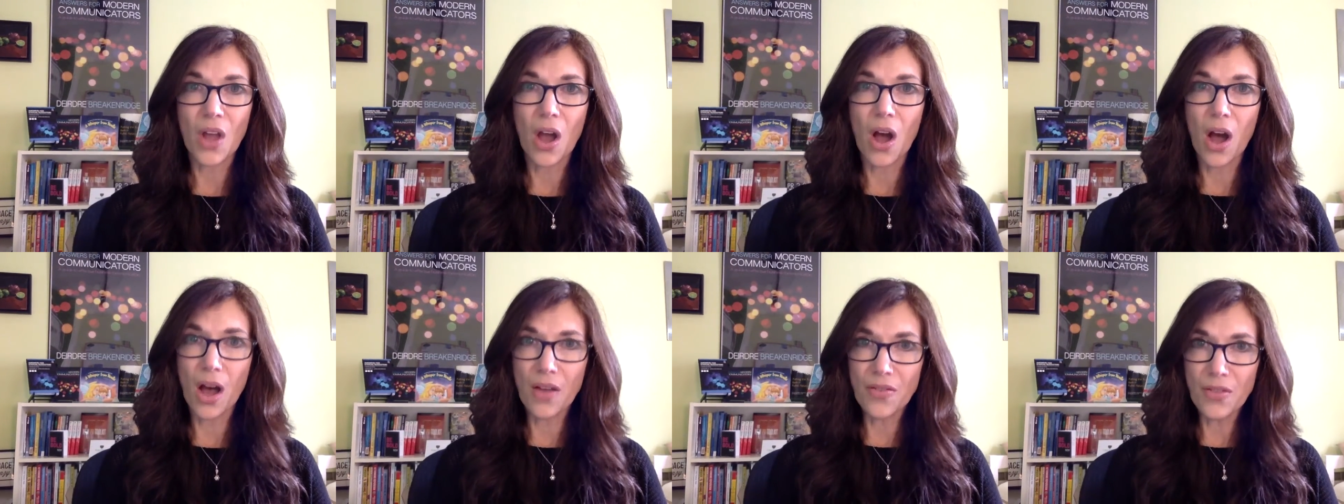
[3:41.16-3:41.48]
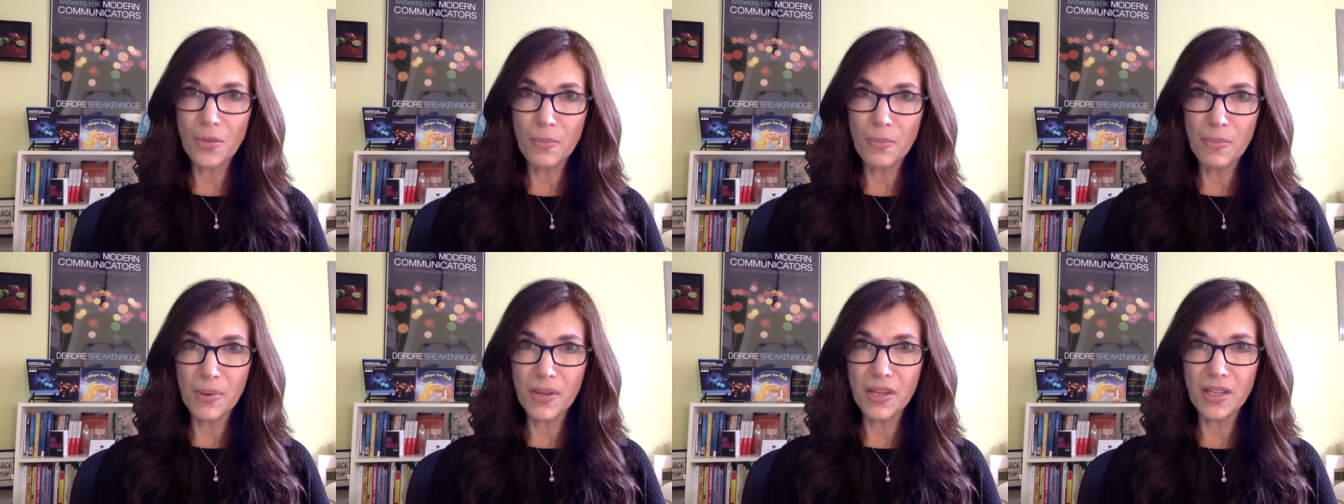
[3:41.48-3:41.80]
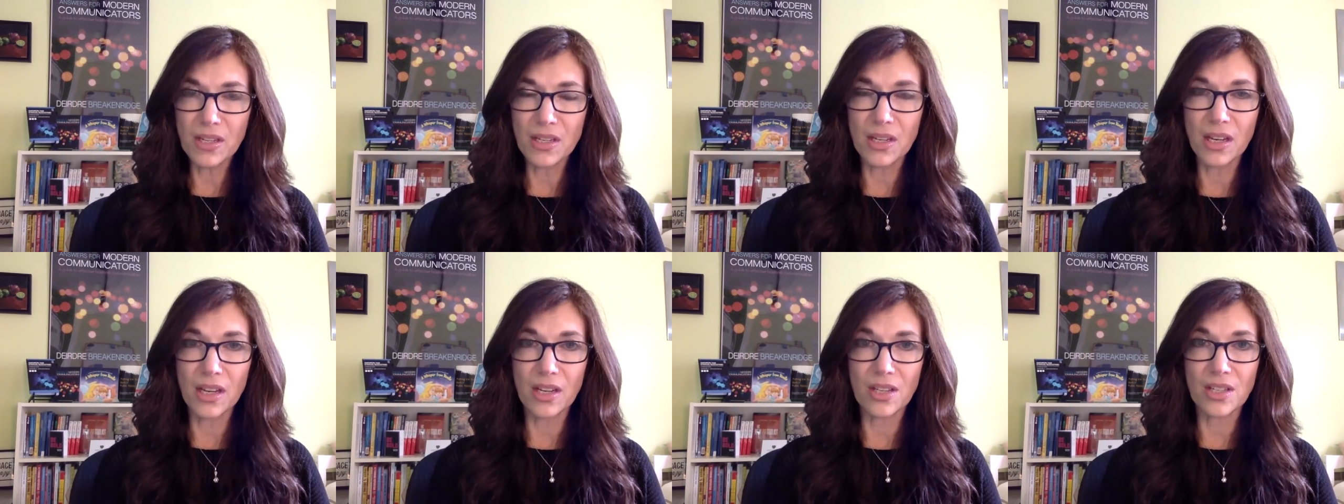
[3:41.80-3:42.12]
on the
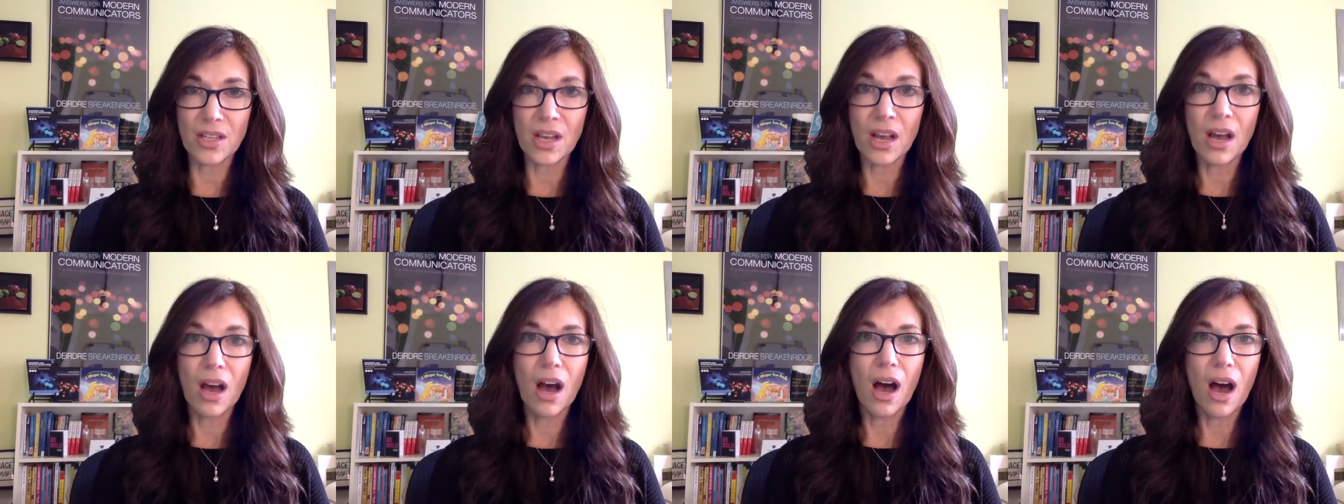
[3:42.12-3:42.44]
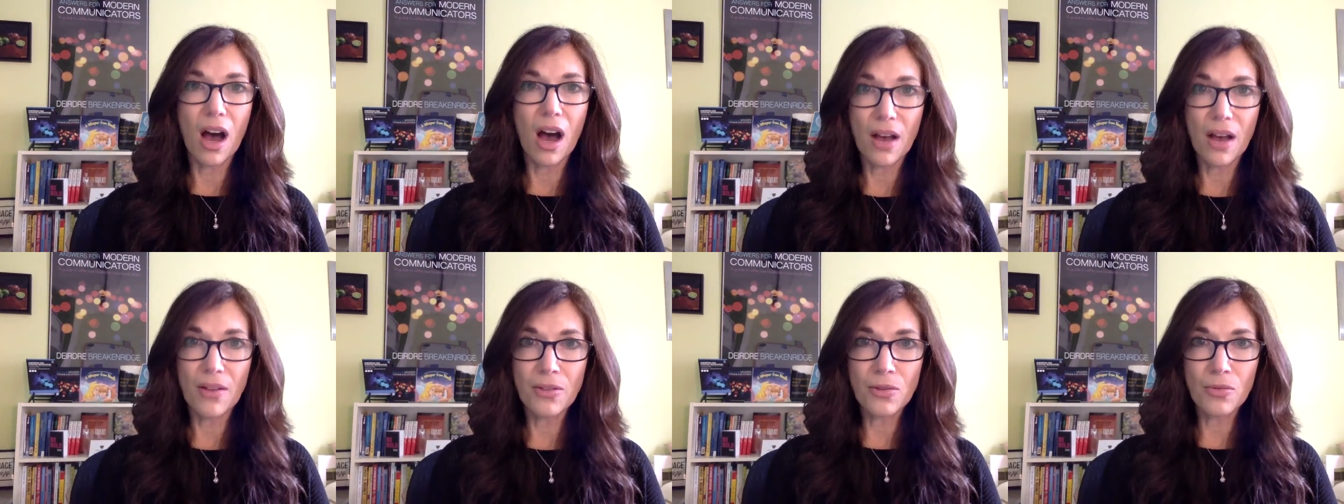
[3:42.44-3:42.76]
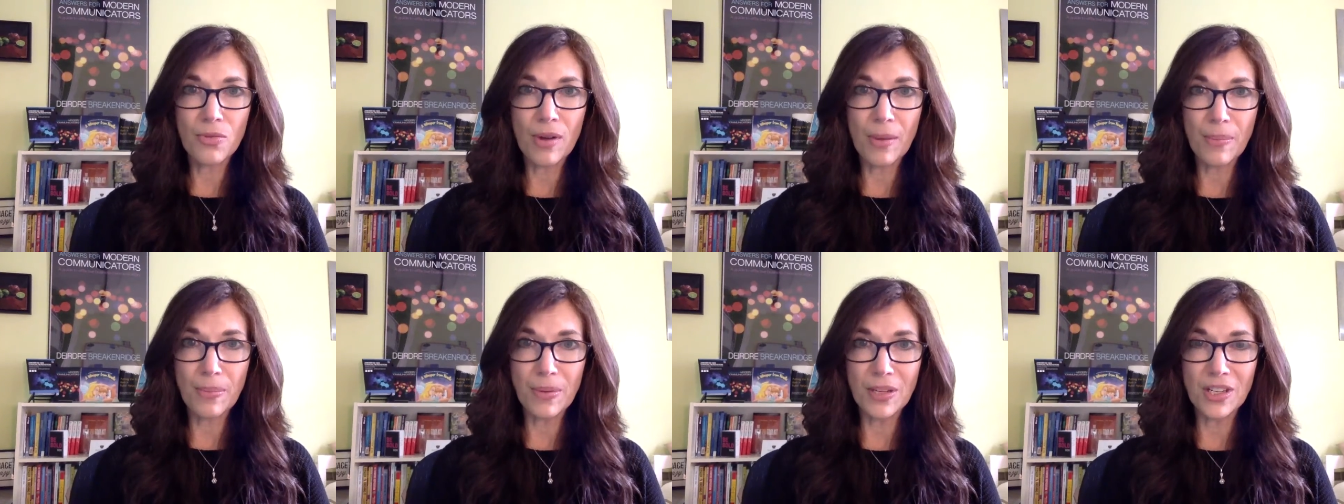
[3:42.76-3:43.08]
business, on the
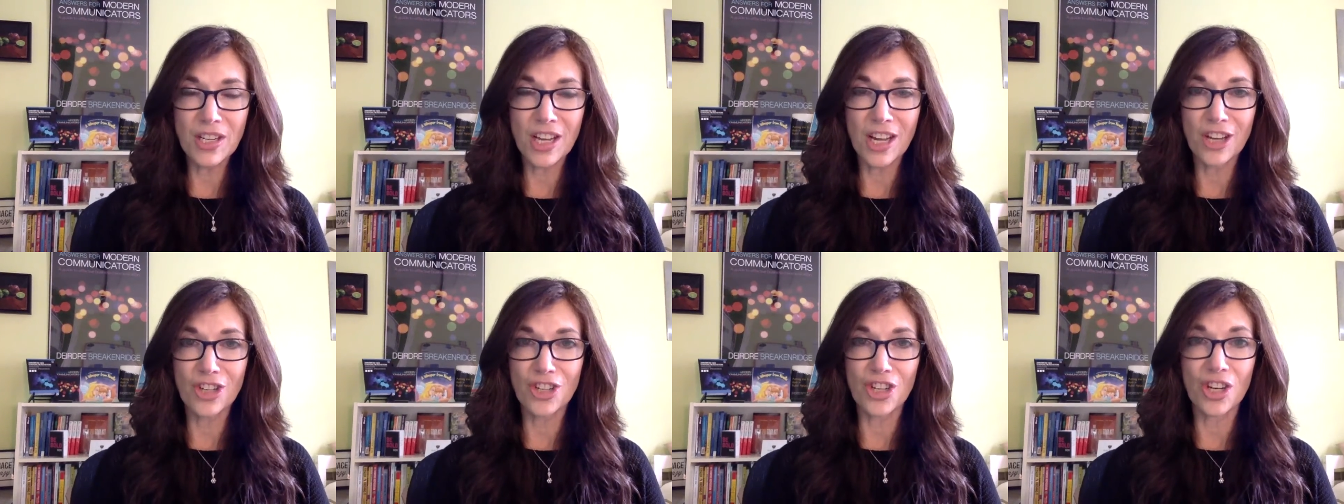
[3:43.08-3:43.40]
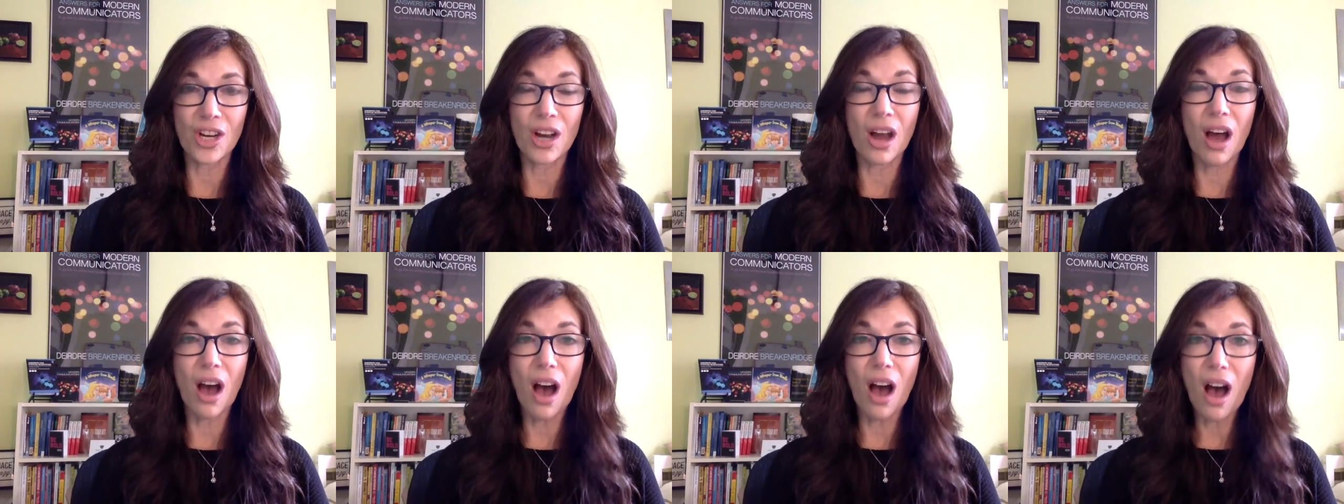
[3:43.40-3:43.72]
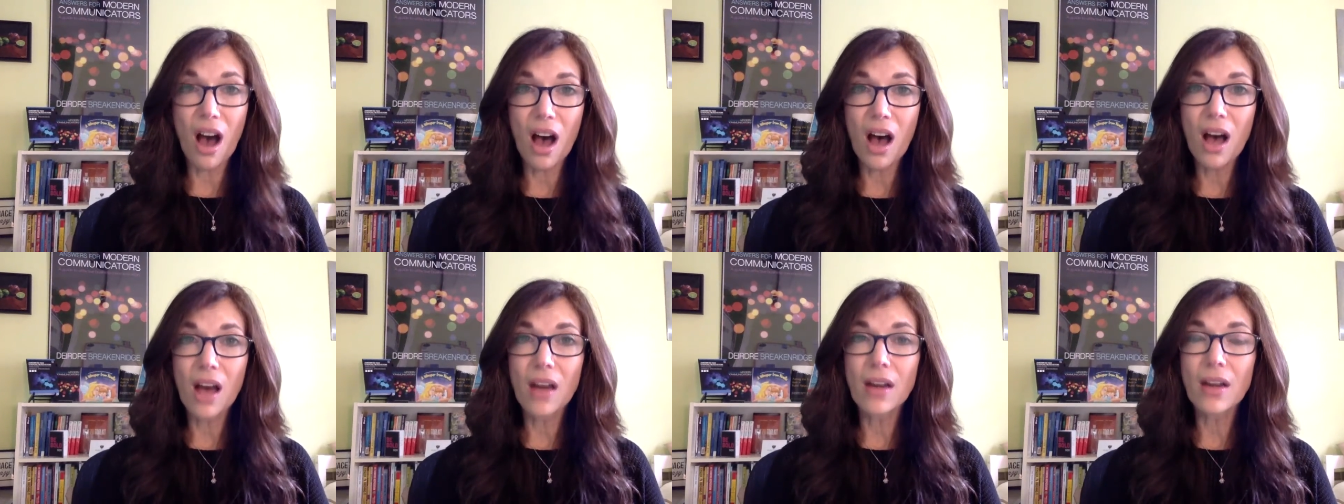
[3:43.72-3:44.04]
reputation,
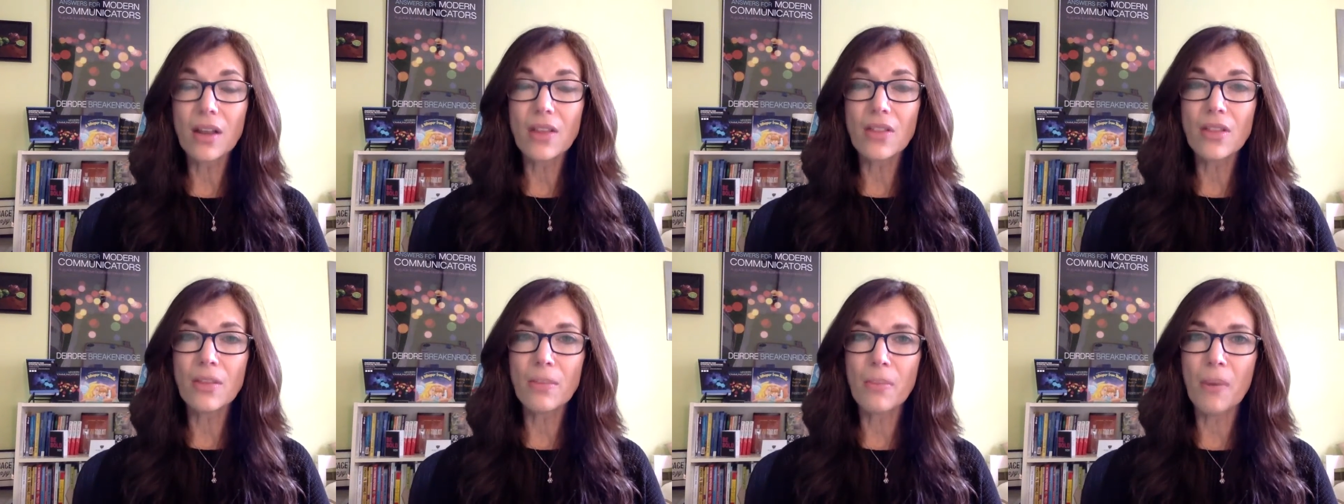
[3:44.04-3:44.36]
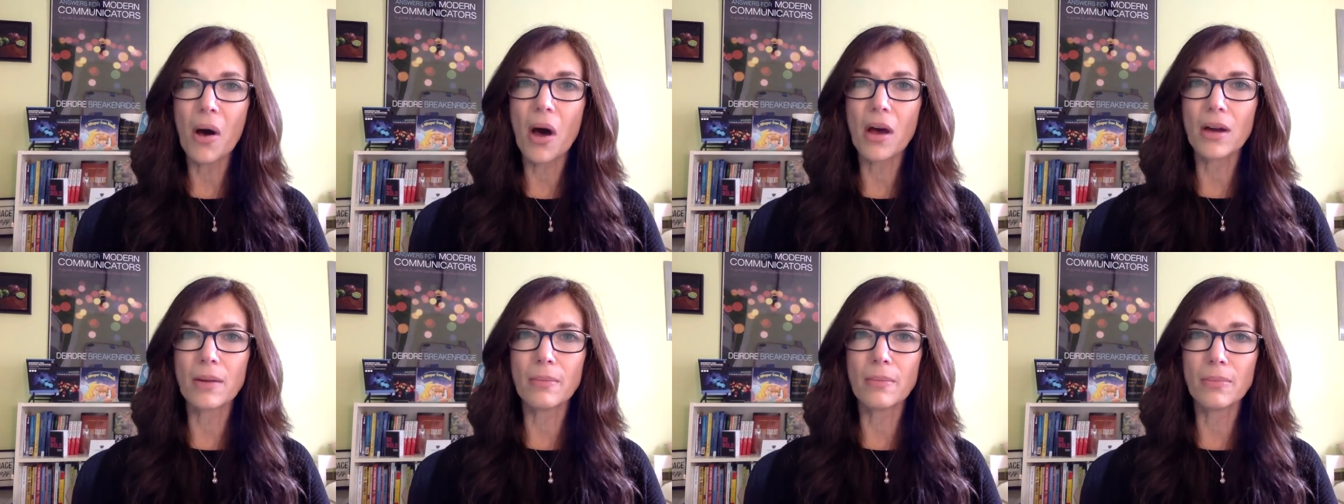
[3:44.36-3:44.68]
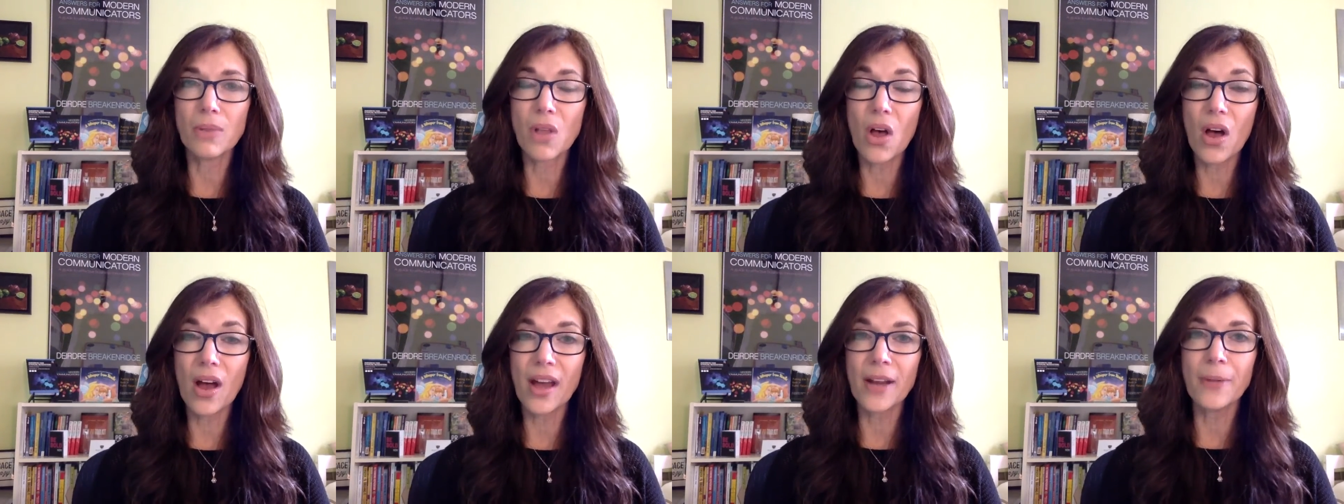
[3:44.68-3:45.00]
on the
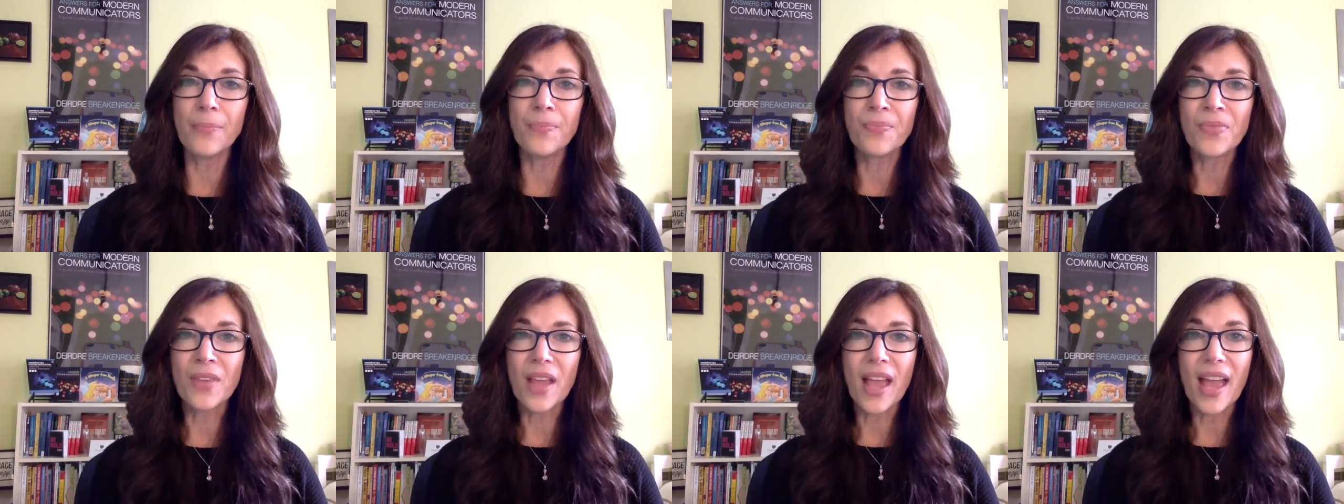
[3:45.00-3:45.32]
bottom line.